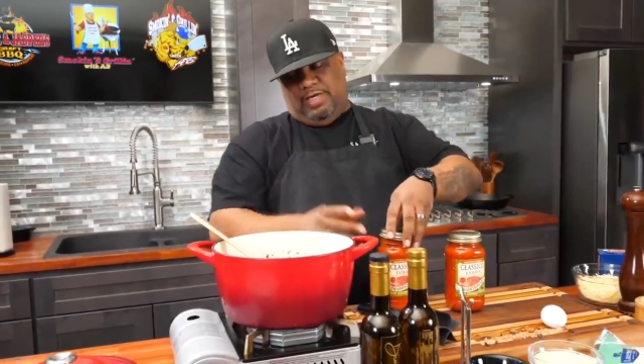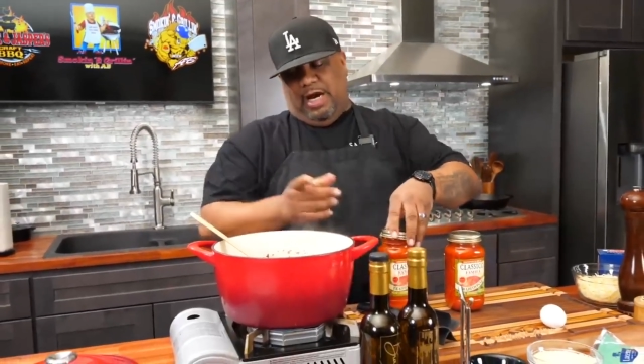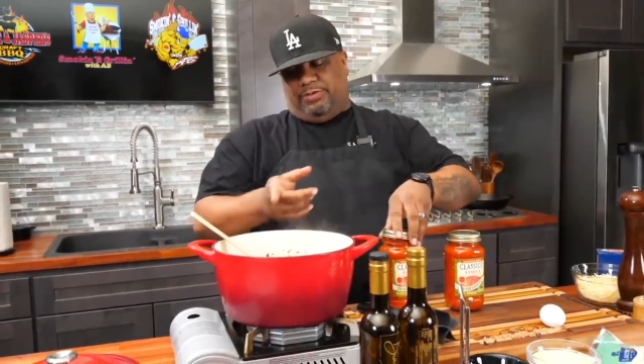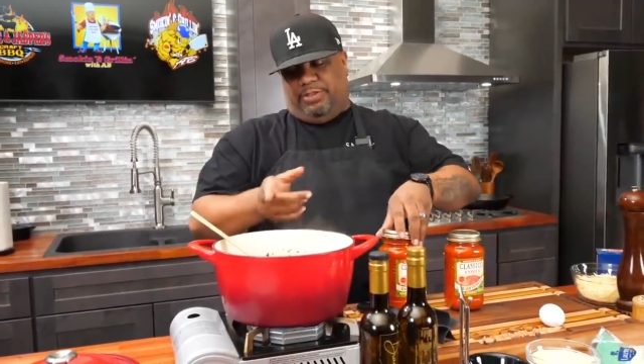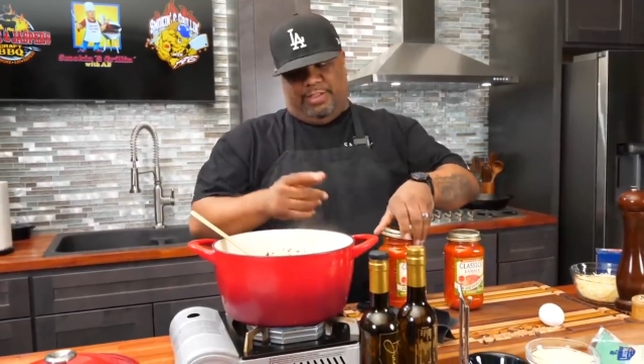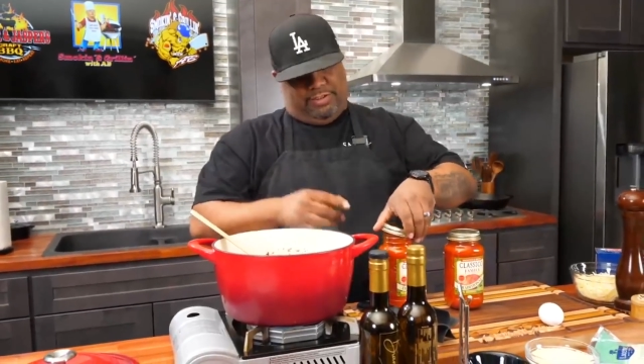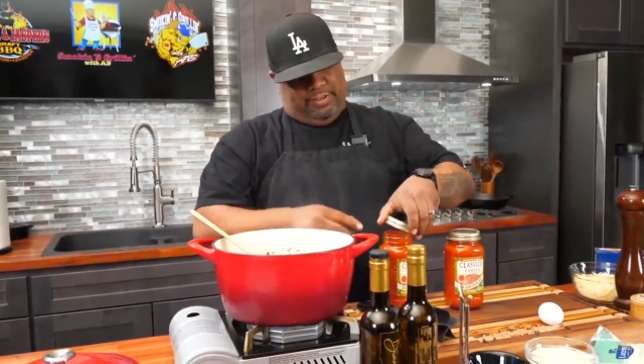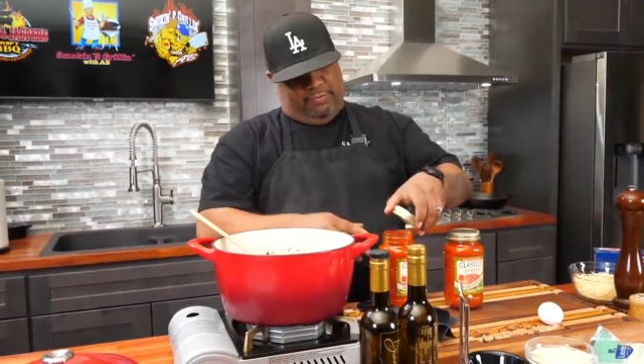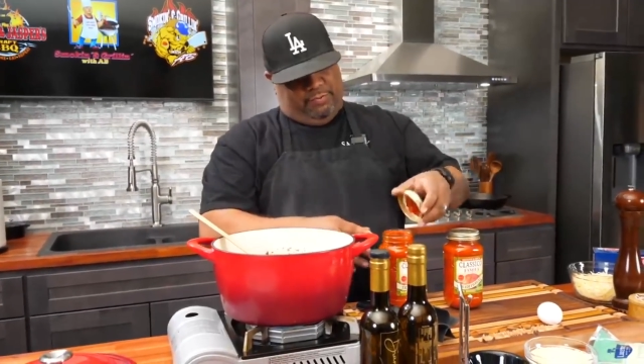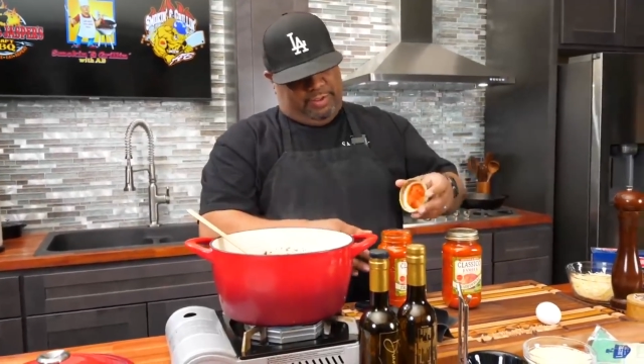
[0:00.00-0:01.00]
doctored this
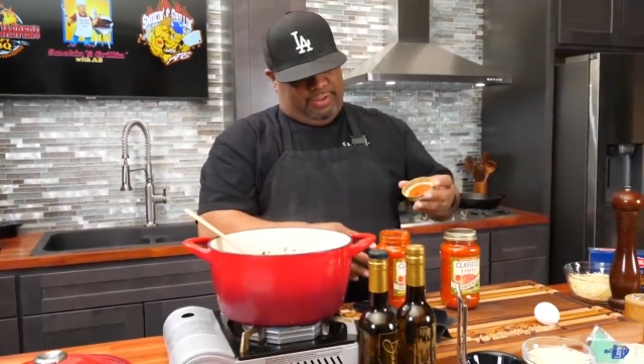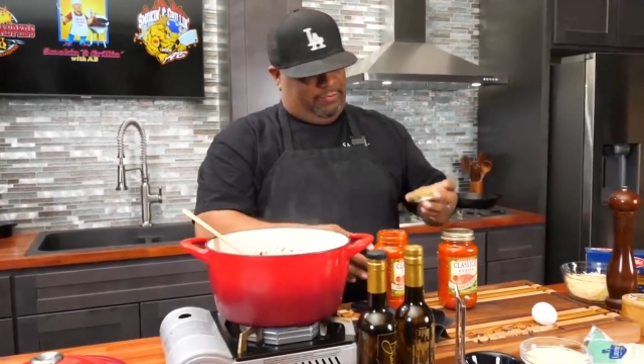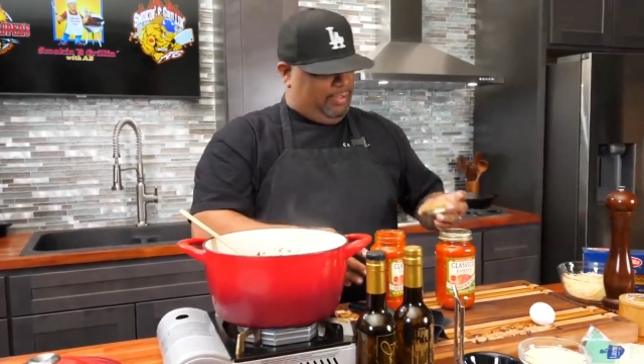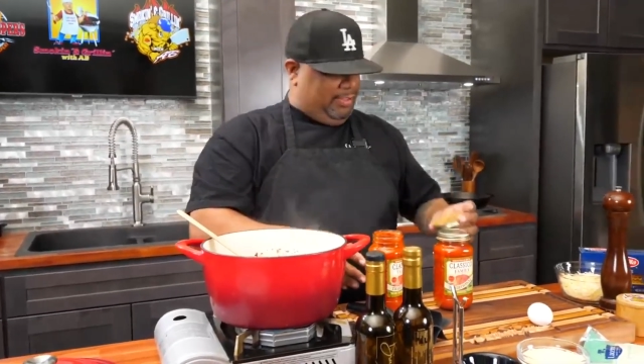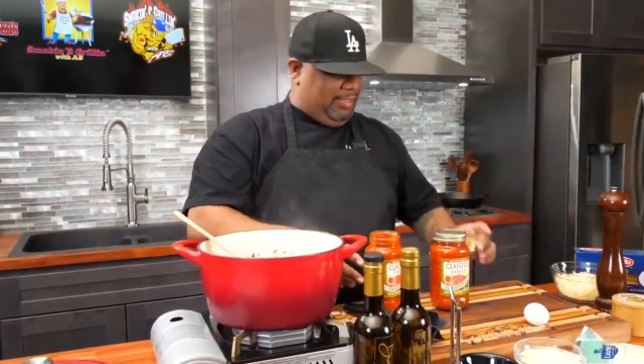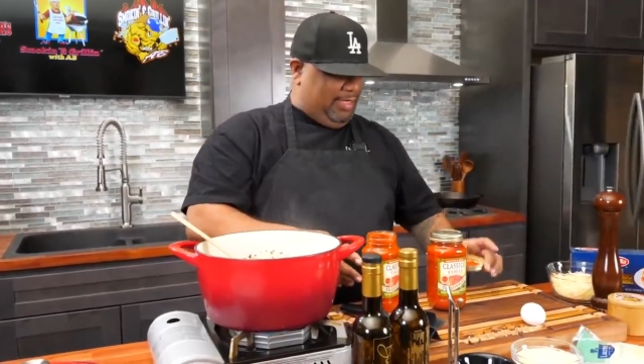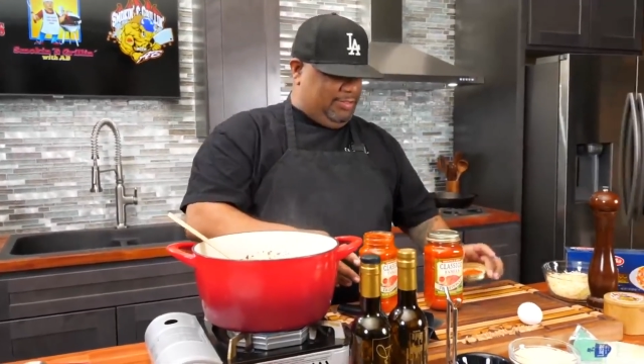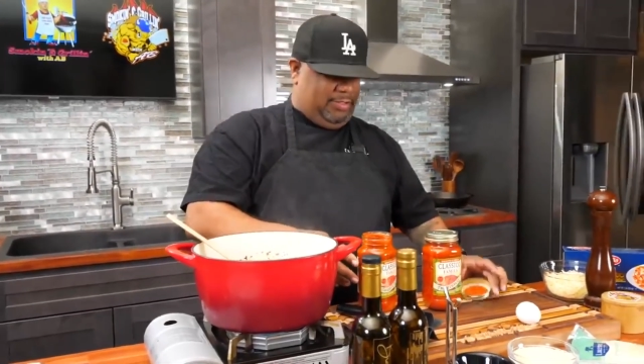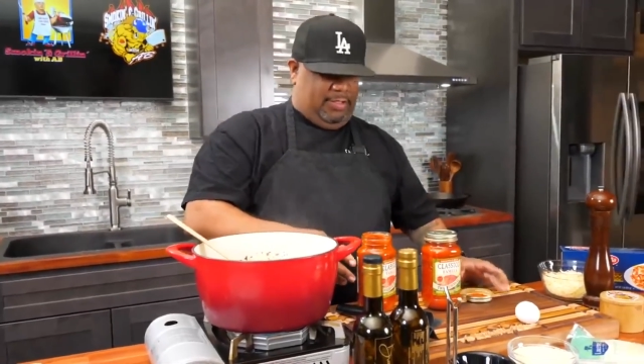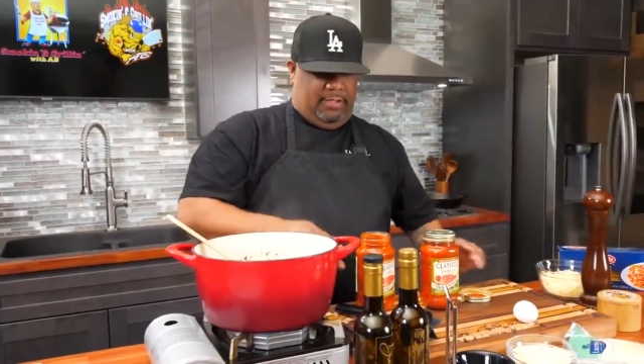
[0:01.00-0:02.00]
up really, really nice.